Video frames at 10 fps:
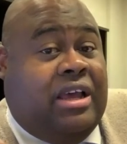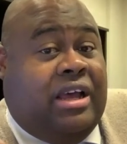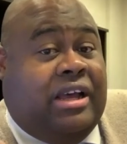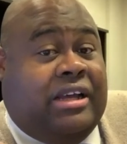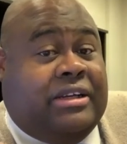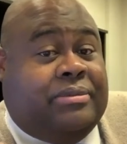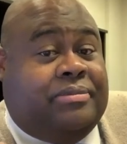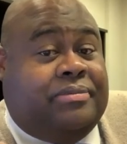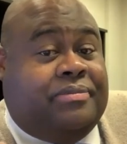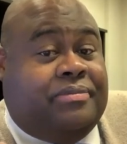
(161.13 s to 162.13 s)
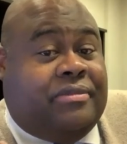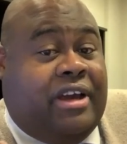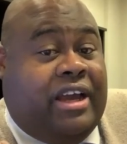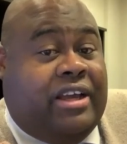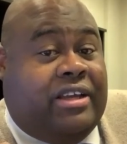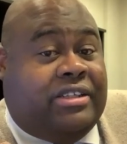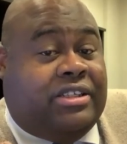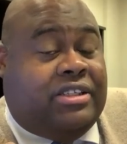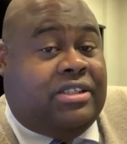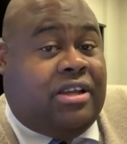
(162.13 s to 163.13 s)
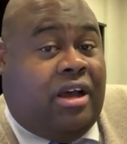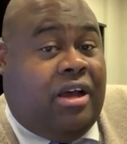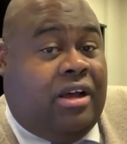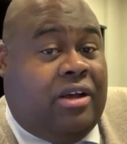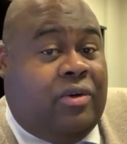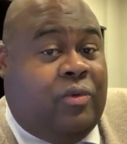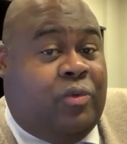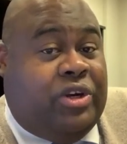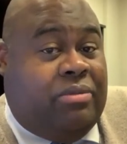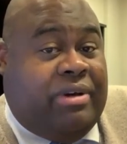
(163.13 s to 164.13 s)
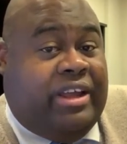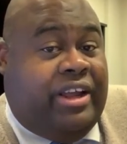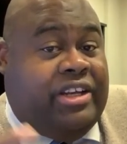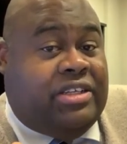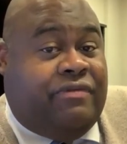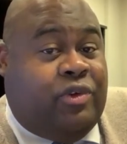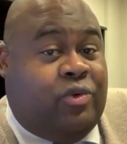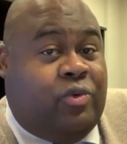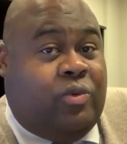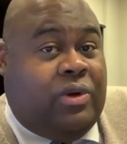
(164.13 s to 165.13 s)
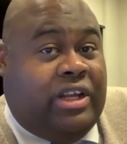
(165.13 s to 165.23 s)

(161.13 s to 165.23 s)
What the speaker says: I saw Woody Meyer interview